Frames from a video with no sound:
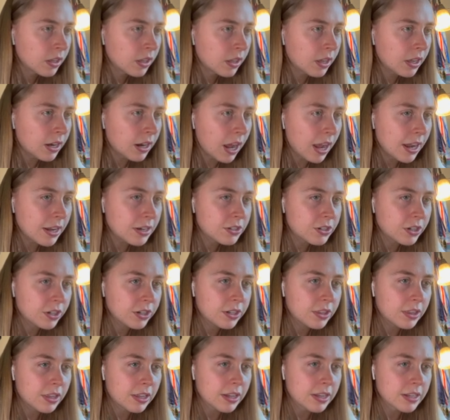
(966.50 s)
can I
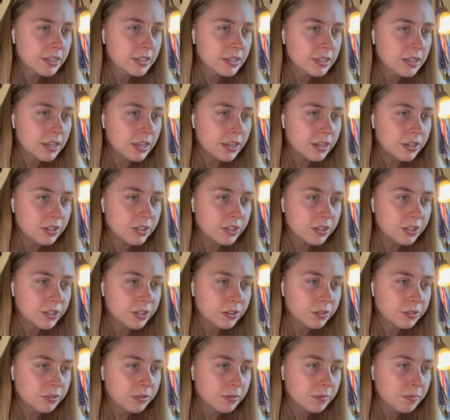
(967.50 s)
turn this
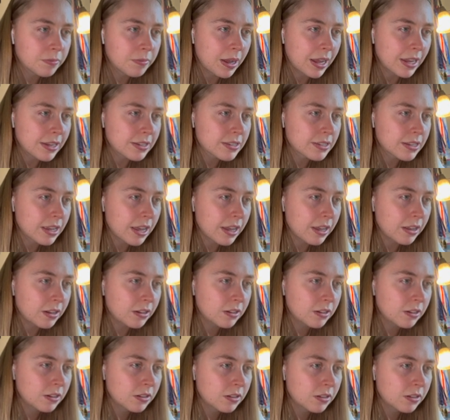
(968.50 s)
into Pascal?